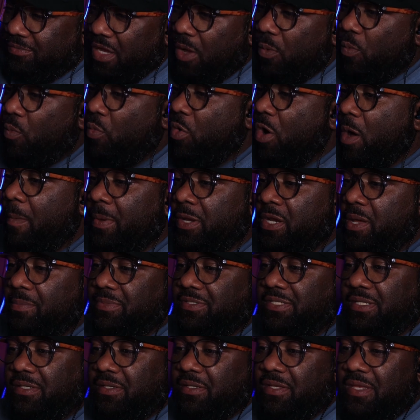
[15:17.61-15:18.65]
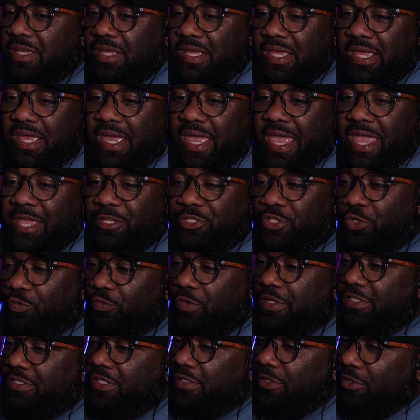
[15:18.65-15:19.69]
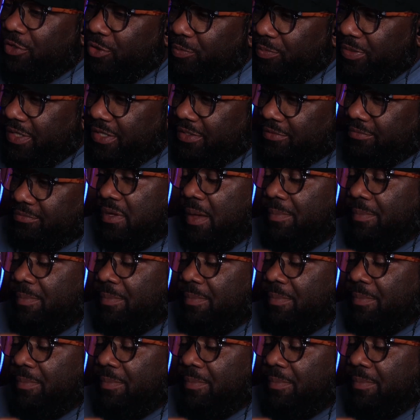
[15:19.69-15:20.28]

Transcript: I'm warming up to Angel Reese a little bit.